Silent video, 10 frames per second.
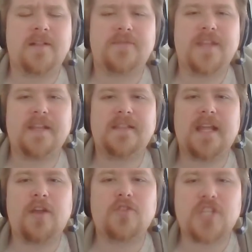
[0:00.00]

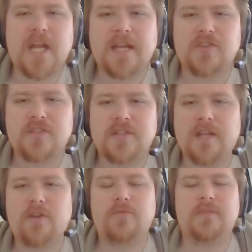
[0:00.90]
they don't change.
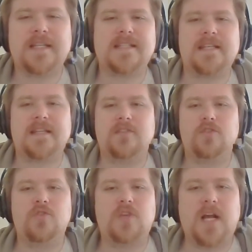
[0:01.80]
They're not releasing
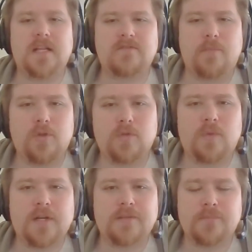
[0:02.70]
new cards for Pool
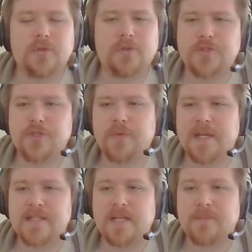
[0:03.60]
1 and Pool 2
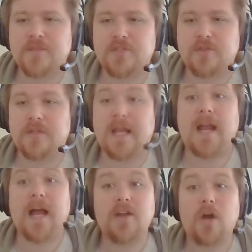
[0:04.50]
anytime soon,
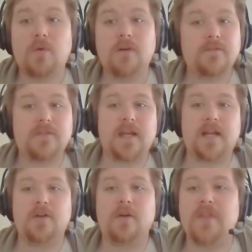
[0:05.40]
that I know of.
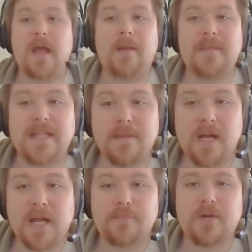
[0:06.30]
I mean, they
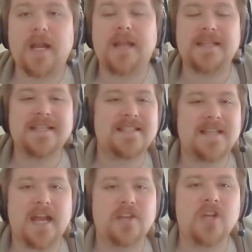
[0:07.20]
might, but at this
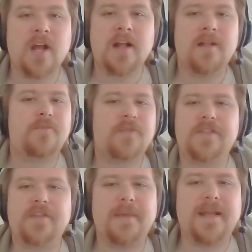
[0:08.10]
stage,
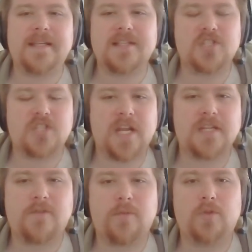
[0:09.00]
the meta doesn't
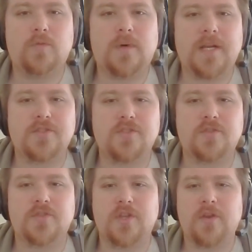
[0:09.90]
change for Pool 1 and
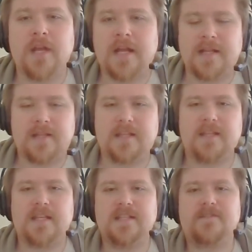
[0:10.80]
2, so
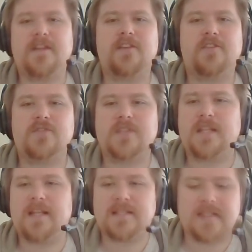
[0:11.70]
these videos,
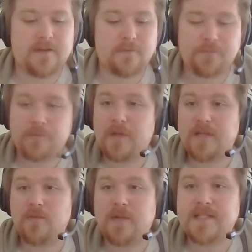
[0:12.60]
it's like
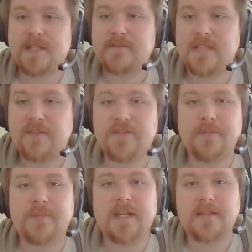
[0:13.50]
once I've done
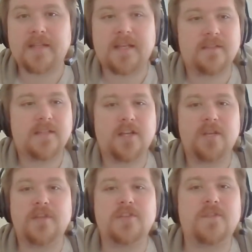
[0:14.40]
them, they're going
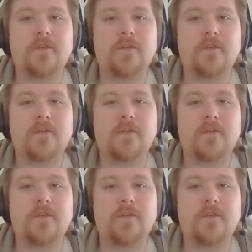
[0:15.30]
to be useful